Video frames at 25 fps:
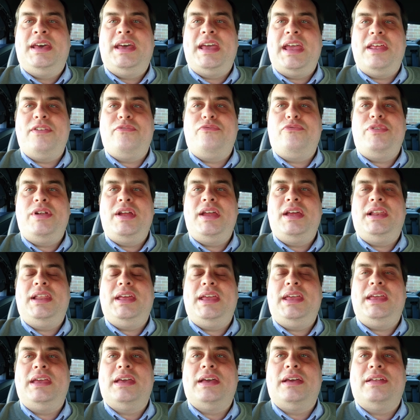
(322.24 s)
it
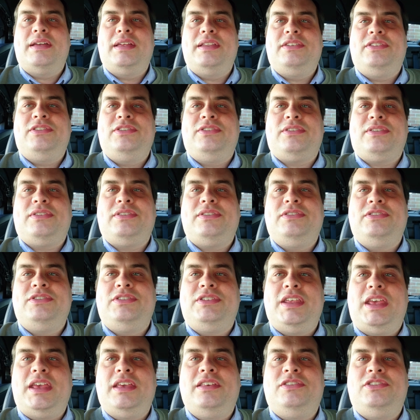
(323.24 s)
really
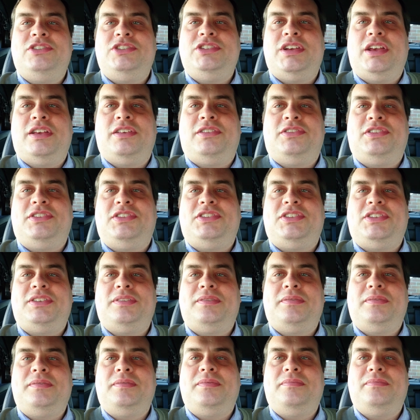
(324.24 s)
is just
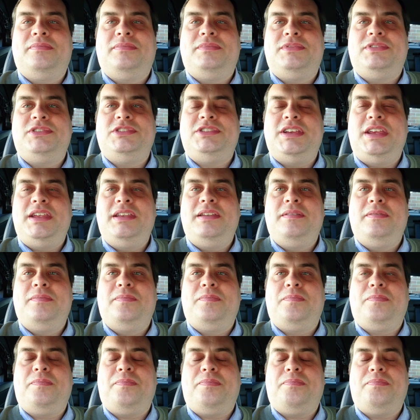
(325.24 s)

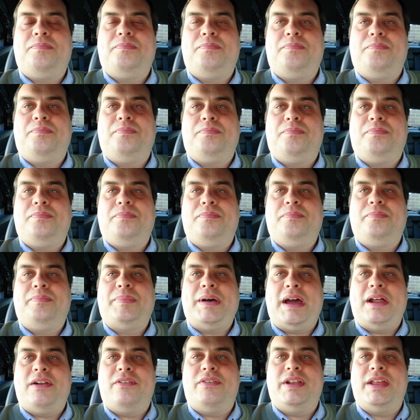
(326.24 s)
Gene
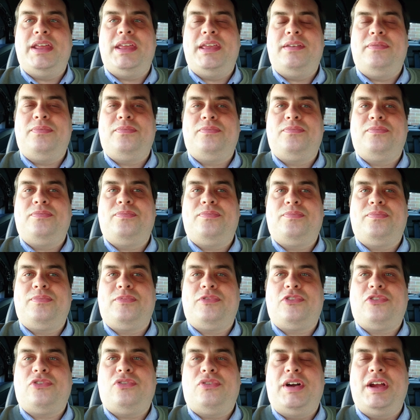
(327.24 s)
Barry
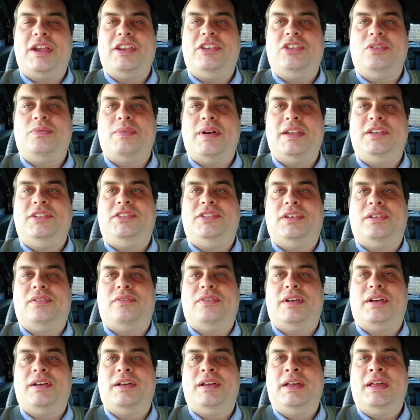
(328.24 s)
trying to
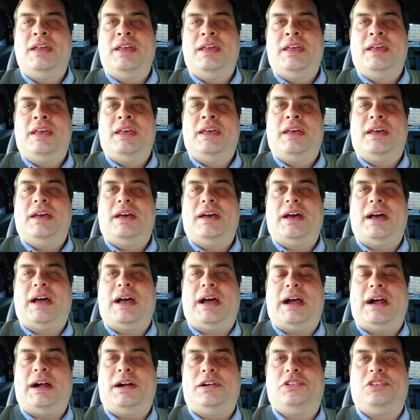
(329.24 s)
enter a, a
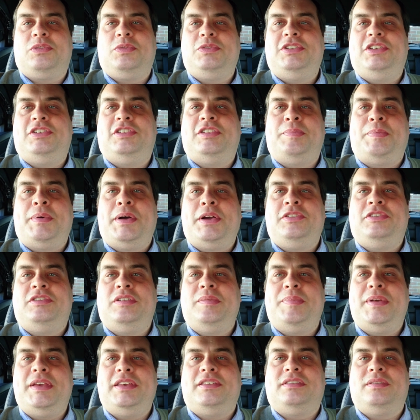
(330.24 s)
house which is supposed
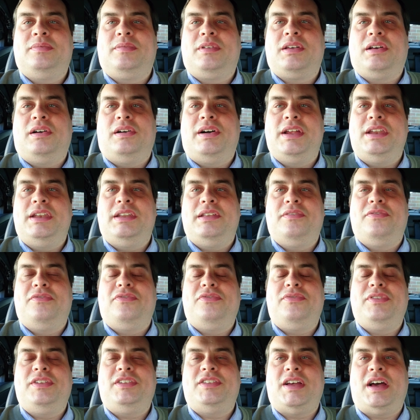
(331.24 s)
to be some kind
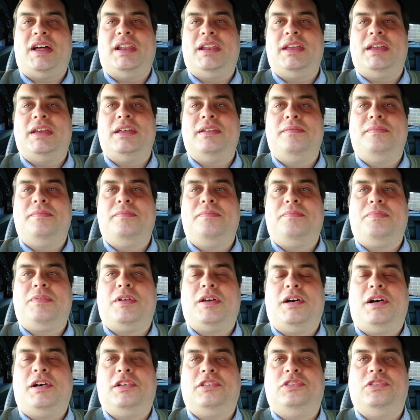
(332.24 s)
of Italian
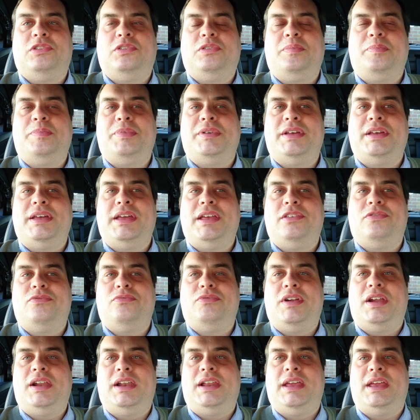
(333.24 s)
castle, but is
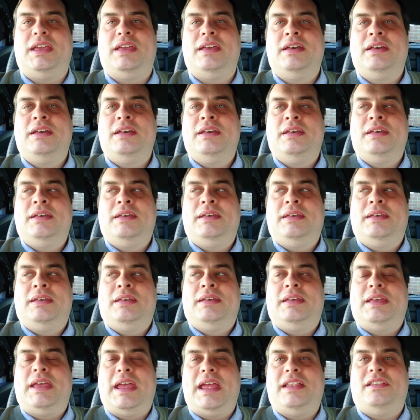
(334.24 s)
really
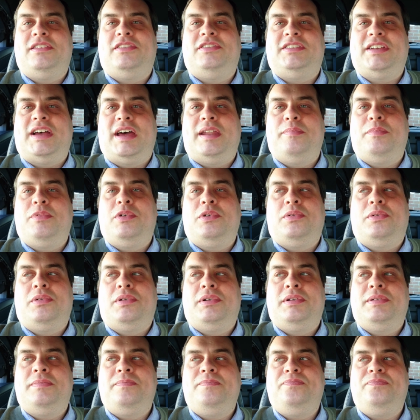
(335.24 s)
in Stanmore,